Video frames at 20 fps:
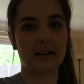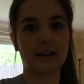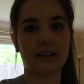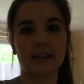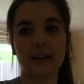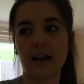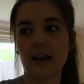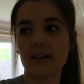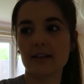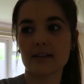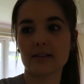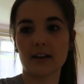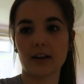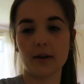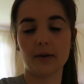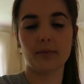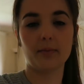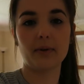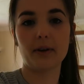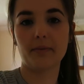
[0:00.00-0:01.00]
like that.
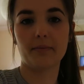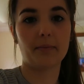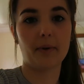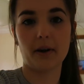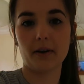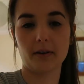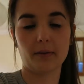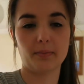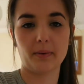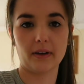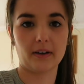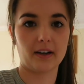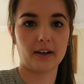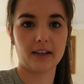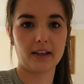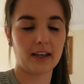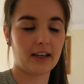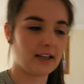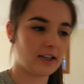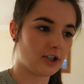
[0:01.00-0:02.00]
So we've both been
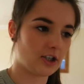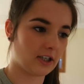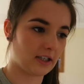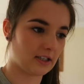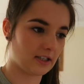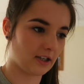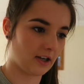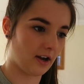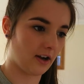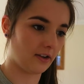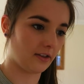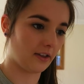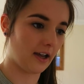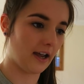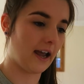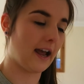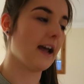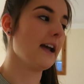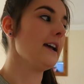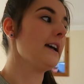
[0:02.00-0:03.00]
like itching to go
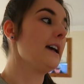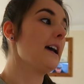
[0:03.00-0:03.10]
there.